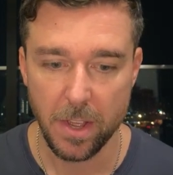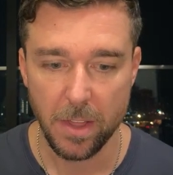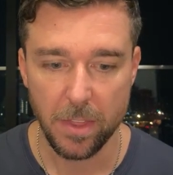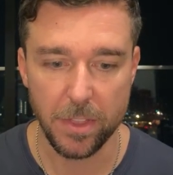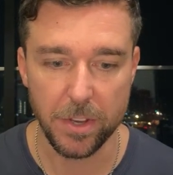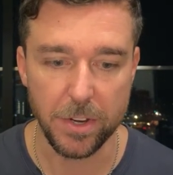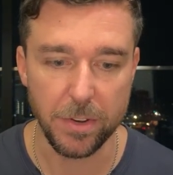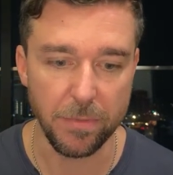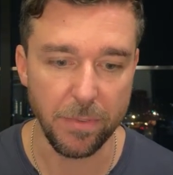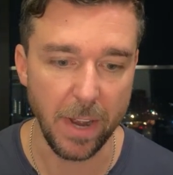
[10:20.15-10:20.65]

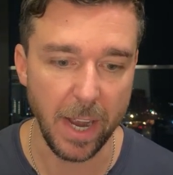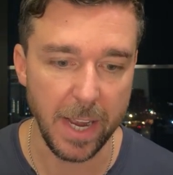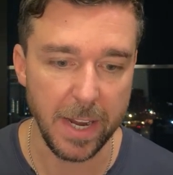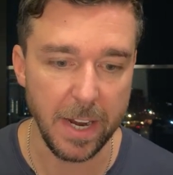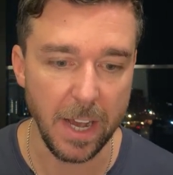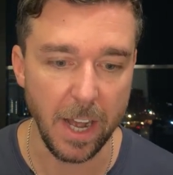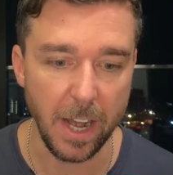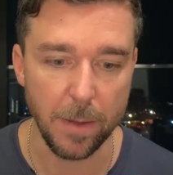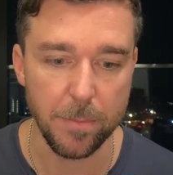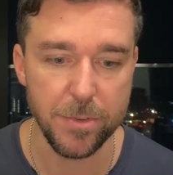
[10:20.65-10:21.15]
the divine
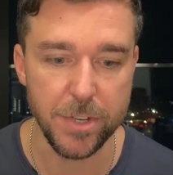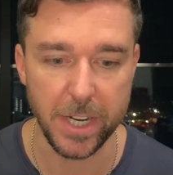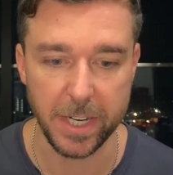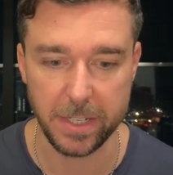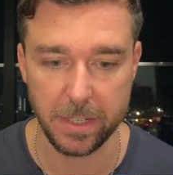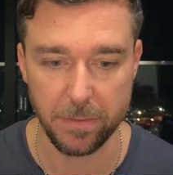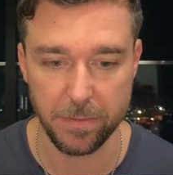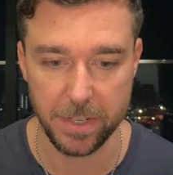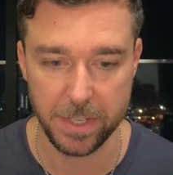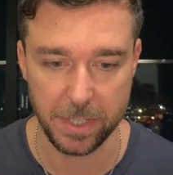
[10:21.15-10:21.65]

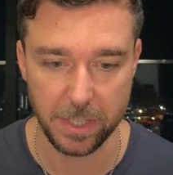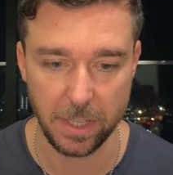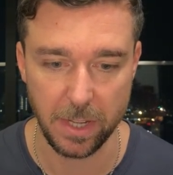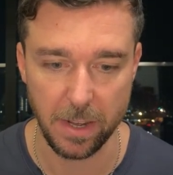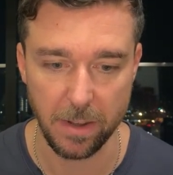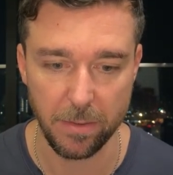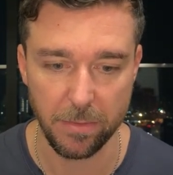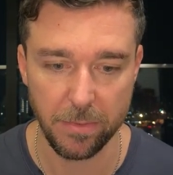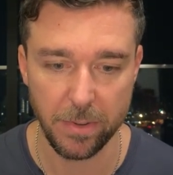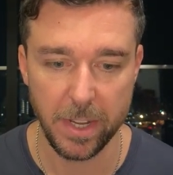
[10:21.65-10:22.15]
object of his
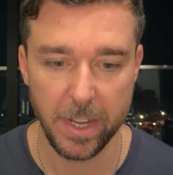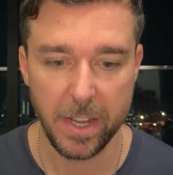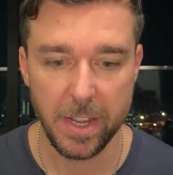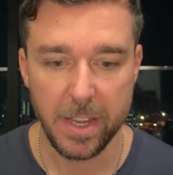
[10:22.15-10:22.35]
love.